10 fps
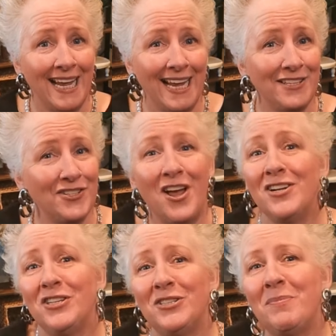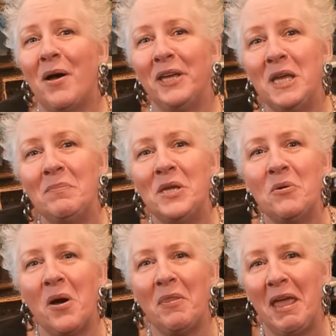It's not just about keeping you
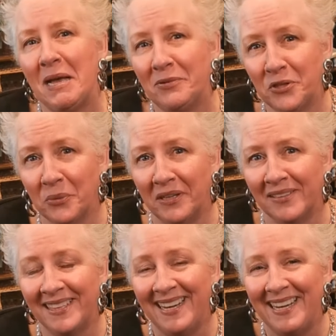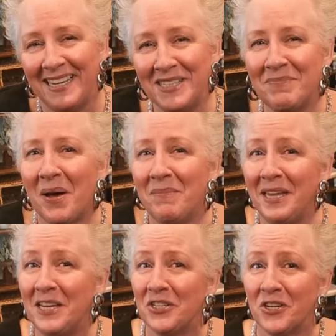on the hamster wheel. It's about
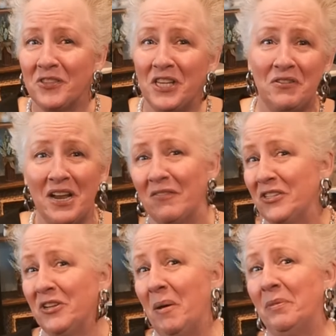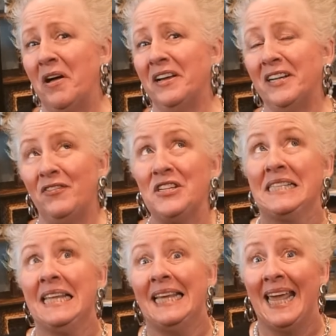making sure that you never stop long enough to
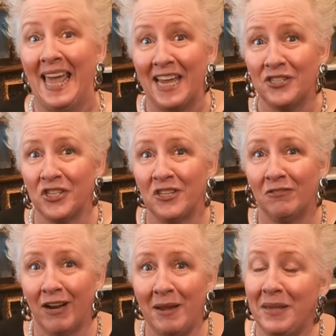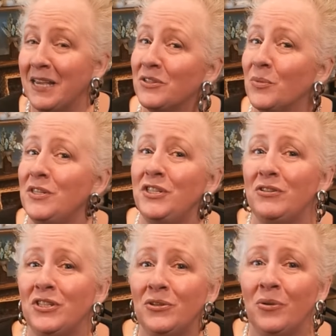see the cage, right? Because once you
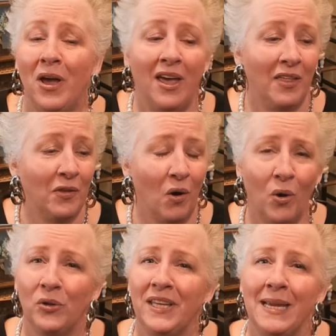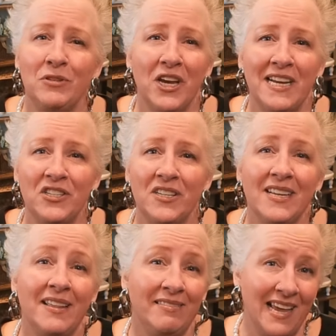do, the whole game changes
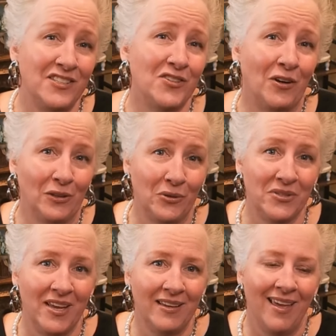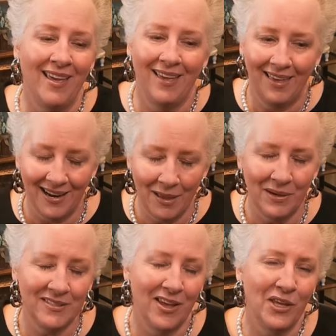and they start losing. And I'm going
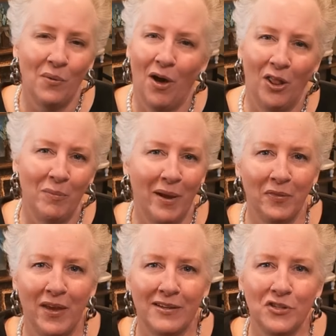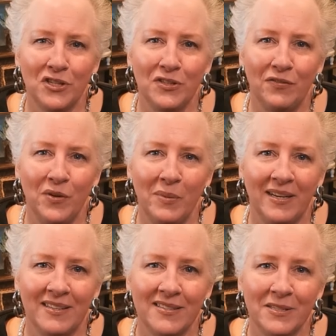to tell you all about that in just a few
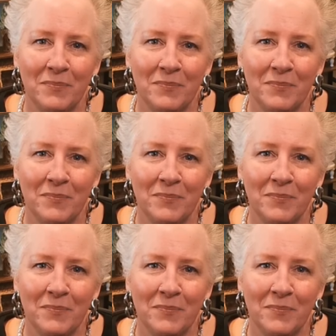minutes.